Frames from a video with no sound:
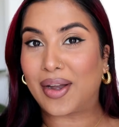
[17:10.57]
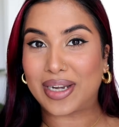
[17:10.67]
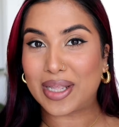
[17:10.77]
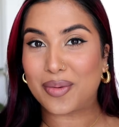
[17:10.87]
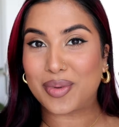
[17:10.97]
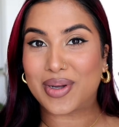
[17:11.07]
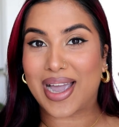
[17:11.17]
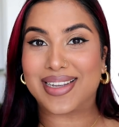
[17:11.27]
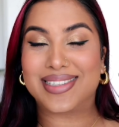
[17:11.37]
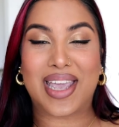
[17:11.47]
I really hope you
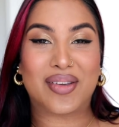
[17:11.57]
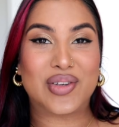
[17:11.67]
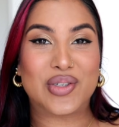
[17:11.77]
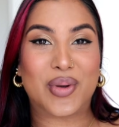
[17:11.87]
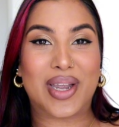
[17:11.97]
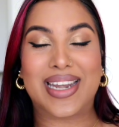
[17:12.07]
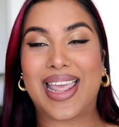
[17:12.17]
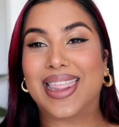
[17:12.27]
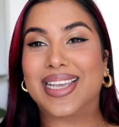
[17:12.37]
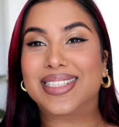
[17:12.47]
guys have
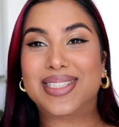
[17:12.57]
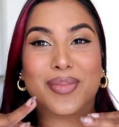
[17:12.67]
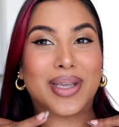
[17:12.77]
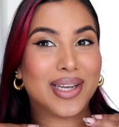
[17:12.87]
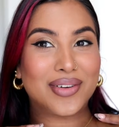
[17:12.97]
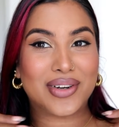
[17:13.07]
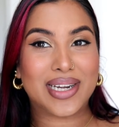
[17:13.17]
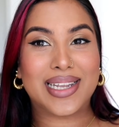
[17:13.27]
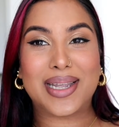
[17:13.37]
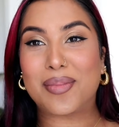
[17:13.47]
enjoyed this
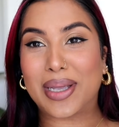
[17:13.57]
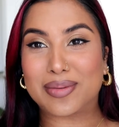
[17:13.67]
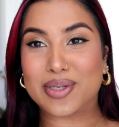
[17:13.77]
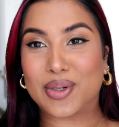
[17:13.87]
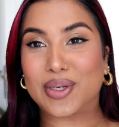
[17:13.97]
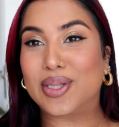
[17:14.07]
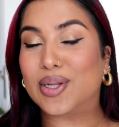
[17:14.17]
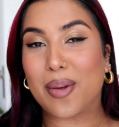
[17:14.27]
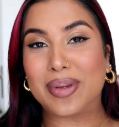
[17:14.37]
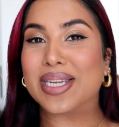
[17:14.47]
beginner-friendly makeup
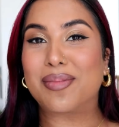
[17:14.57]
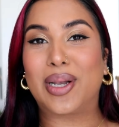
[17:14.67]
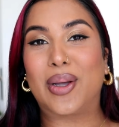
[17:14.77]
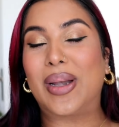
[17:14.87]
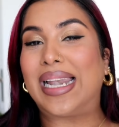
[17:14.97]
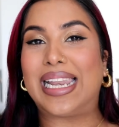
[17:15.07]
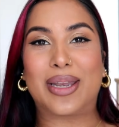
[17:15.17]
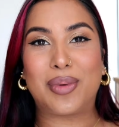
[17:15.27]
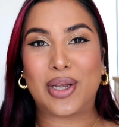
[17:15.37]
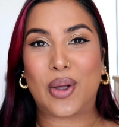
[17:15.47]
tutorial. Comment down below.
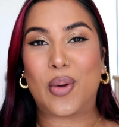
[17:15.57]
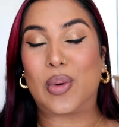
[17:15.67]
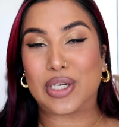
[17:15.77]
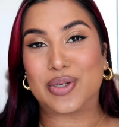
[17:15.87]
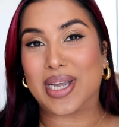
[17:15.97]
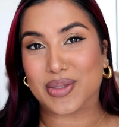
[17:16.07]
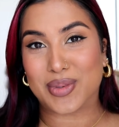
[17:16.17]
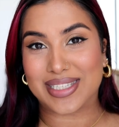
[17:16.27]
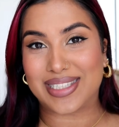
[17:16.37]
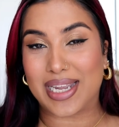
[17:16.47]
Let me know what you guys
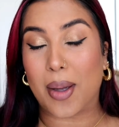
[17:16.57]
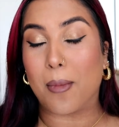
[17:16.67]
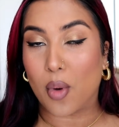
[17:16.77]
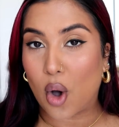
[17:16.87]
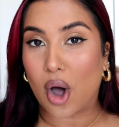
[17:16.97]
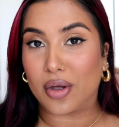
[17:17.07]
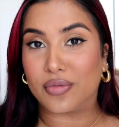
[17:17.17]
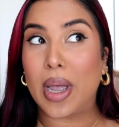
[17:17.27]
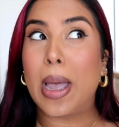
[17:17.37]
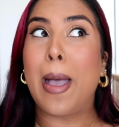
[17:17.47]
want to see more
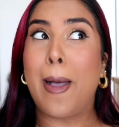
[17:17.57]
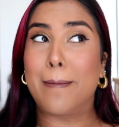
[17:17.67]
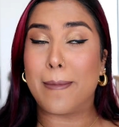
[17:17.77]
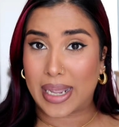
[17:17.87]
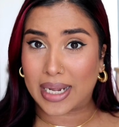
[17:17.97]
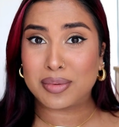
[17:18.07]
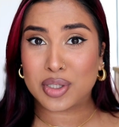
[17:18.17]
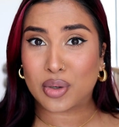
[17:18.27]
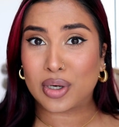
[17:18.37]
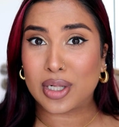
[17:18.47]
of makeup
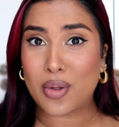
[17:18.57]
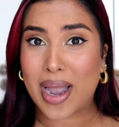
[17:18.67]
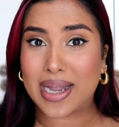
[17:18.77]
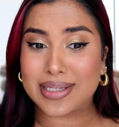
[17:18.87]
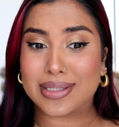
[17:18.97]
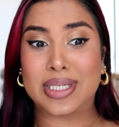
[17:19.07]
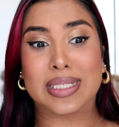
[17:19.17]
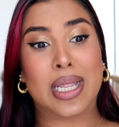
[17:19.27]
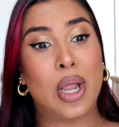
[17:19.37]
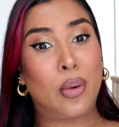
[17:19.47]
tutorial-wise.
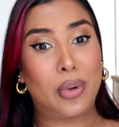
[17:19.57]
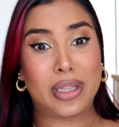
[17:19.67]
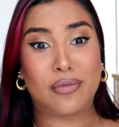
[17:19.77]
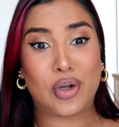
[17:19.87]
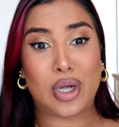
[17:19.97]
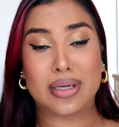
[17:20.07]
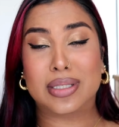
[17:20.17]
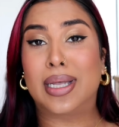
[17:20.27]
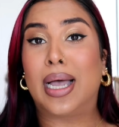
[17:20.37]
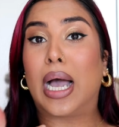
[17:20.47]
Because with the
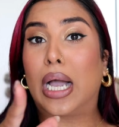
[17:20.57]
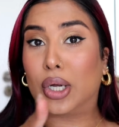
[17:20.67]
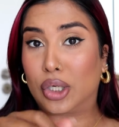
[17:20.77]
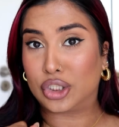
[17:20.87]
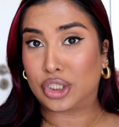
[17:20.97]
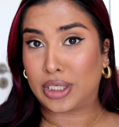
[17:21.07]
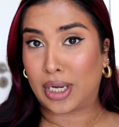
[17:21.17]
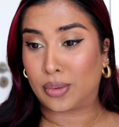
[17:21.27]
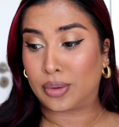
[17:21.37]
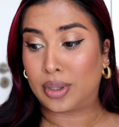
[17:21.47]
vlogs, I got y'all
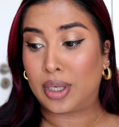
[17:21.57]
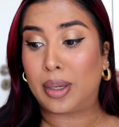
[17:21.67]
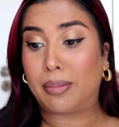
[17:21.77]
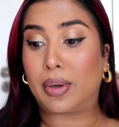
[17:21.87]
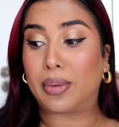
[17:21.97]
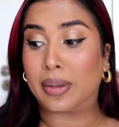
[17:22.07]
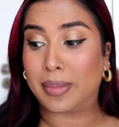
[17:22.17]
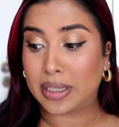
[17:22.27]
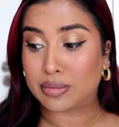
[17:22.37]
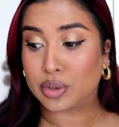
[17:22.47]
down. But with the
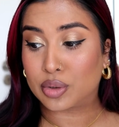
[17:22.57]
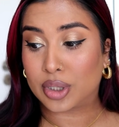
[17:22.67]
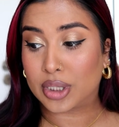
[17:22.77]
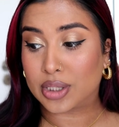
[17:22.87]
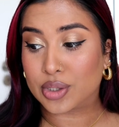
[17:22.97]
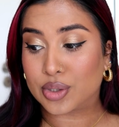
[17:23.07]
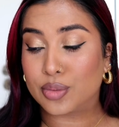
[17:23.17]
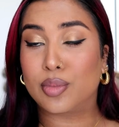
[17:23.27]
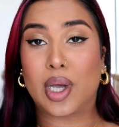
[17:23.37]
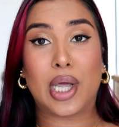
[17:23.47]
makeup tutorials,
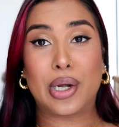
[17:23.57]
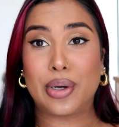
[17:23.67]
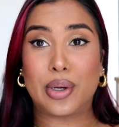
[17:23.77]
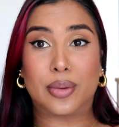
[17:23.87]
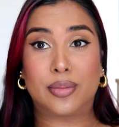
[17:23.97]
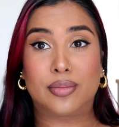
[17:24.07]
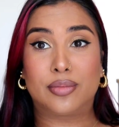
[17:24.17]
I don't know.